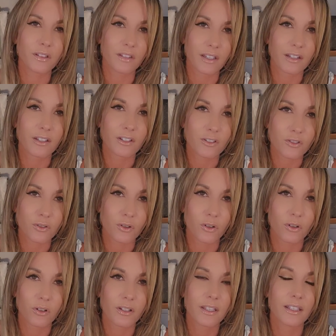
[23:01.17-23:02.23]
in
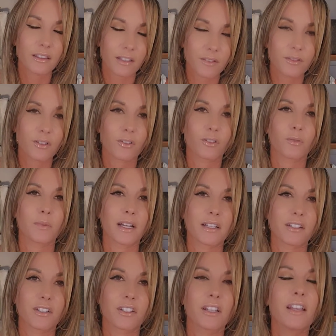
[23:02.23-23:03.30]
control. He loves you so
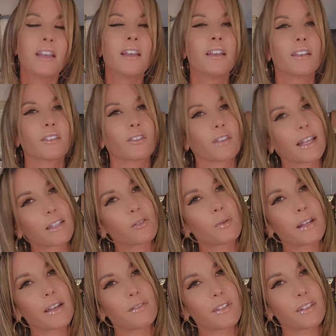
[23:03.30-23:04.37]
much. So that's
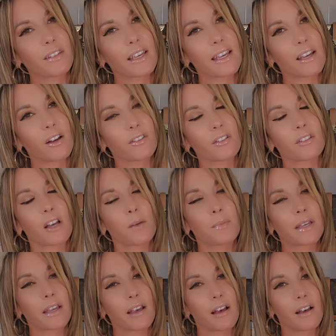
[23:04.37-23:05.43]
what I have to say on the
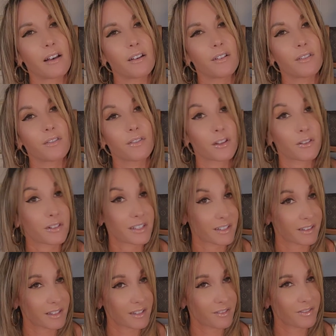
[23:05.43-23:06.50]
topic of there is
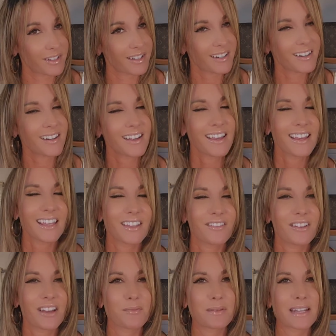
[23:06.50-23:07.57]
nothing to fear. If
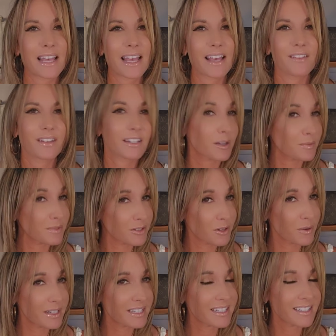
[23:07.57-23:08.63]
you happen to have any comments or
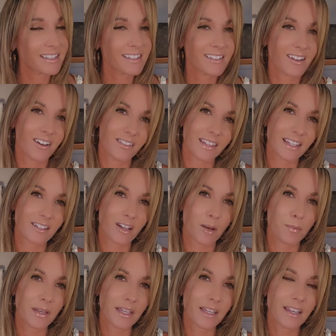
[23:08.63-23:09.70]
questions on that
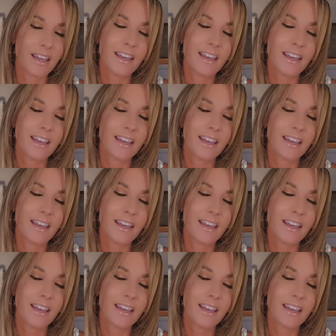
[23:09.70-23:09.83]
topic,